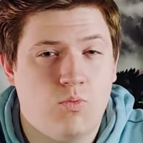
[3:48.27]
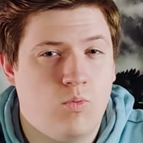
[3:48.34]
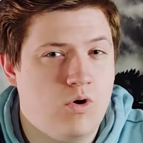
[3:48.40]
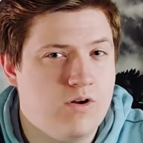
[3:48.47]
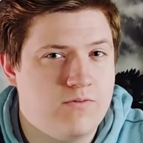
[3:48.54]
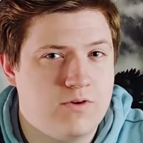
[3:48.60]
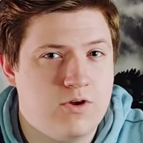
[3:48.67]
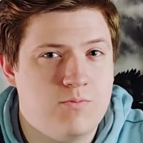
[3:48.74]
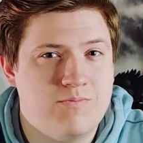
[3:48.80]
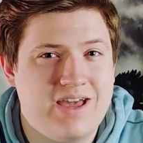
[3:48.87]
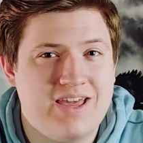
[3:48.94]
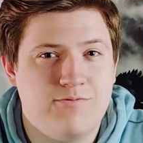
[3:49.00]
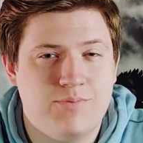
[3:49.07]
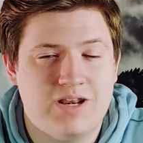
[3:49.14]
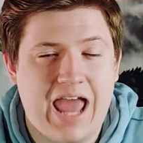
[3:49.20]
one of whom
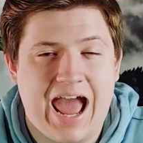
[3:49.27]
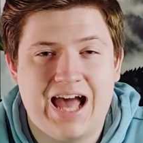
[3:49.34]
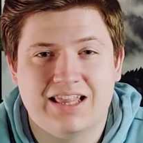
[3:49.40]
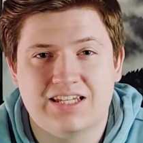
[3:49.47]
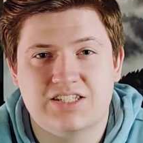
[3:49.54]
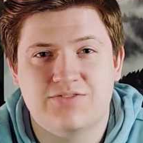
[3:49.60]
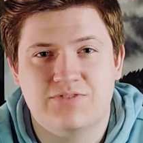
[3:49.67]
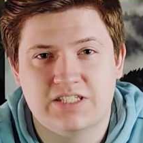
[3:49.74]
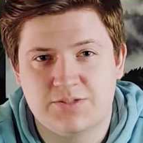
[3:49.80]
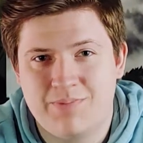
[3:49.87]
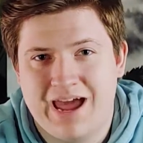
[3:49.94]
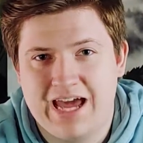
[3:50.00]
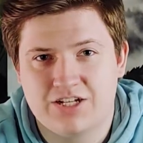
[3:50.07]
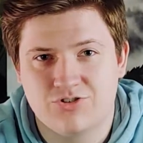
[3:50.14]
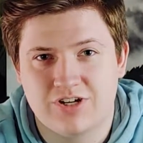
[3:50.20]
may have been Alex
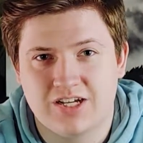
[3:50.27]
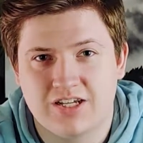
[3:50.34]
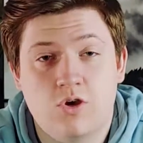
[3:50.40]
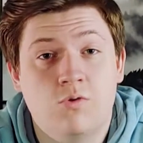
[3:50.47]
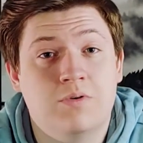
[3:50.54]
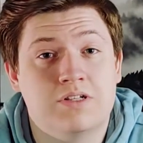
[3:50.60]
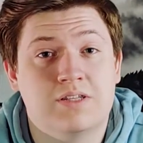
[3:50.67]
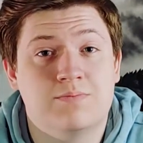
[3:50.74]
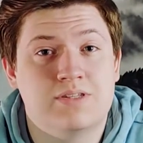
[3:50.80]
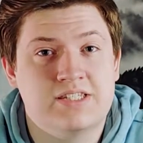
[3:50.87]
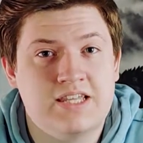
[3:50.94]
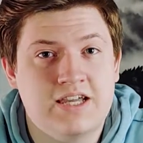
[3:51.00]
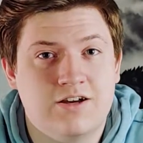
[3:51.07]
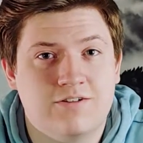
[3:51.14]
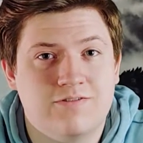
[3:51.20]
Fitzpatrick, who was
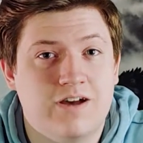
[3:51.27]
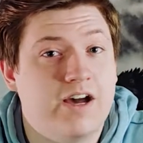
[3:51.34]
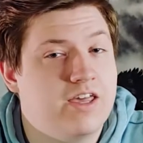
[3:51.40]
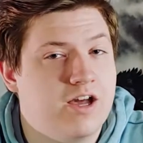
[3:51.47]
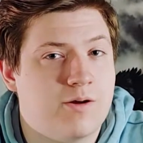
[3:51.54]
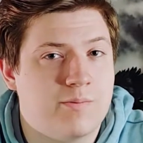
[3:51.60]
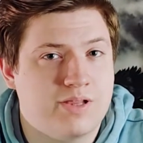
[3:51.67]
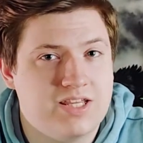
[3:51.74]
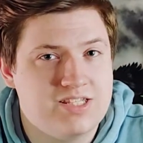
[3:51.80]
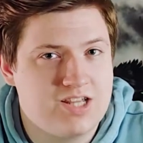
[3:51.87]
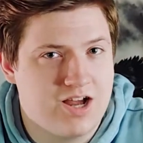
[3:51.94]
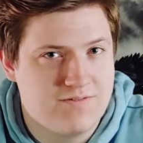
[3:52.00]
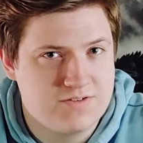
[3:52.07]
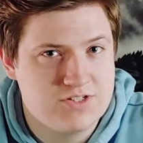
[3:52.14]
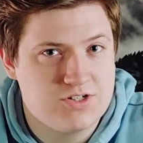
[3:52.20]
himself a young police
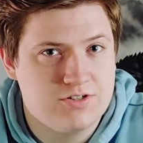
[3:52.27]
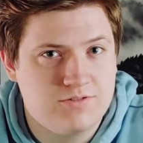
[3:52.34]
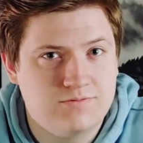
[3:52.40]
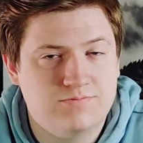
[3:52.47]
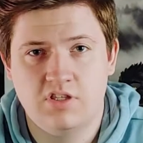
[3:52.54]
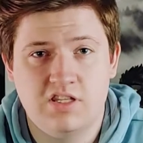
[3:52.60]
officer.